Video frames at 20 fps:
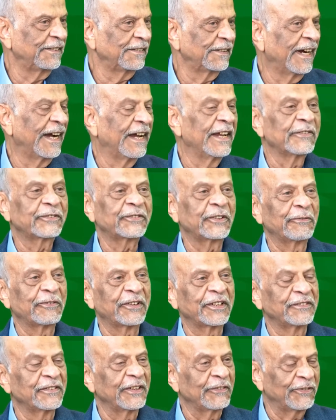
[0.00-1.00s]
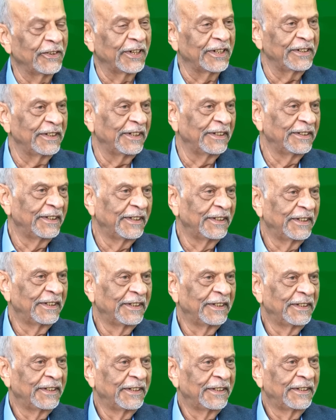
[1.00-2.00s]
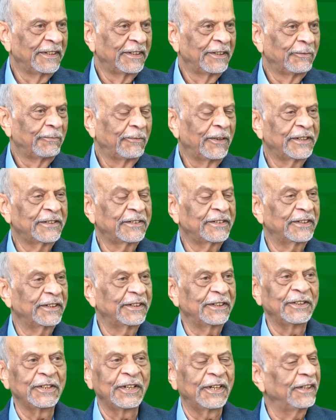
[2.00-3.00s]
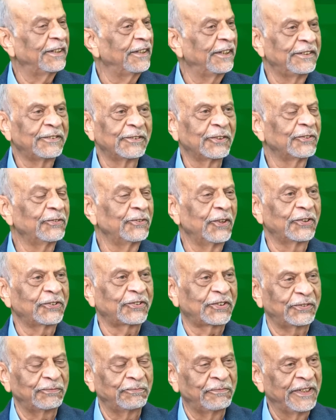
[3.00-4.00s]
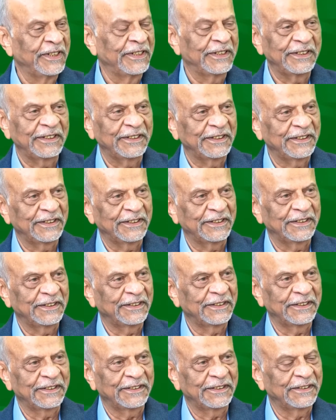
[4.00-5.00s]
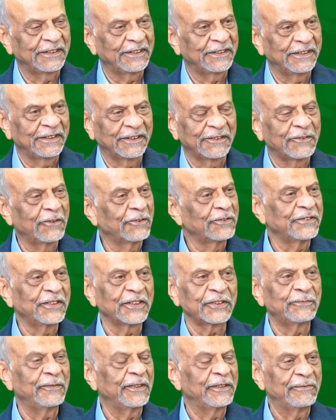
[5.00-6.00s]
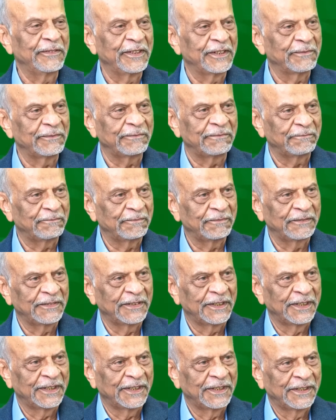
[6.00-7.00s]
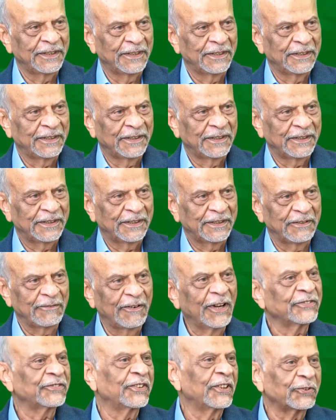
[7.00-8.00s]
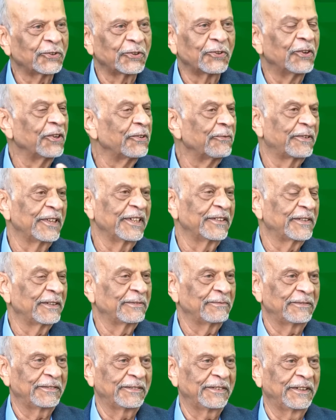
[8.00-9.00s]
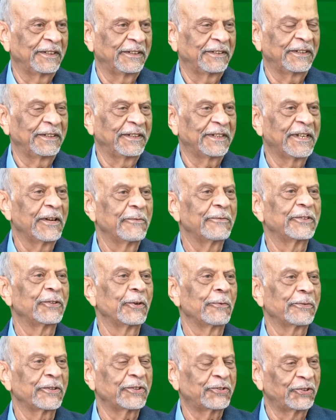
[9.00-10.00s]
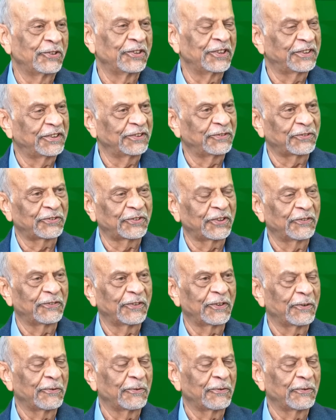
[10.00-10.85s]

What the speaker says: I have somewhere in the file, but it was not me. God just made me a master to go and bring them. He gave me the opportunity to serve the